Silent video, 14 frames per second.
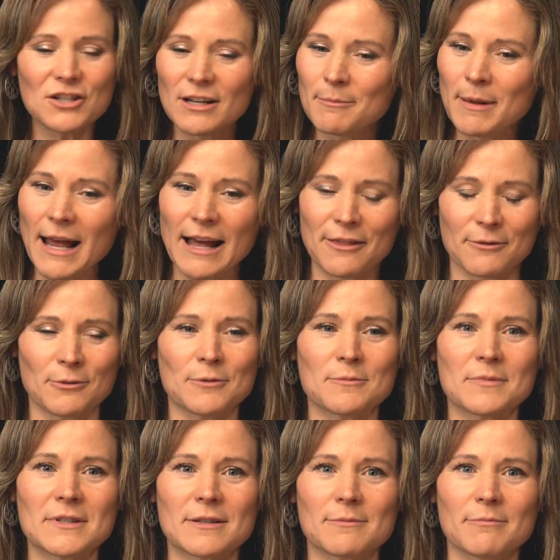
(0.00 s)
and
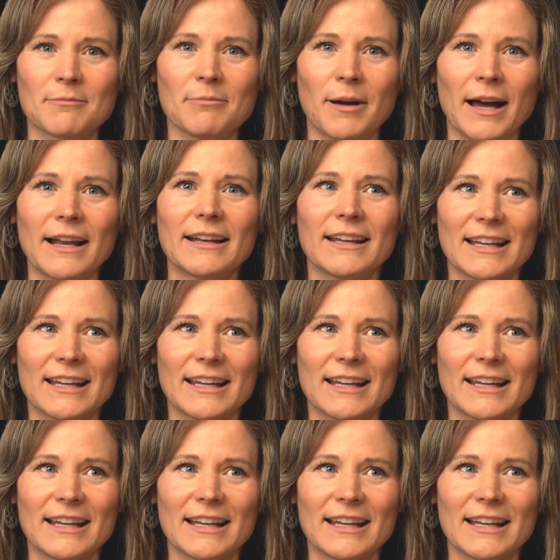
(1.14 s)
bathrooms, but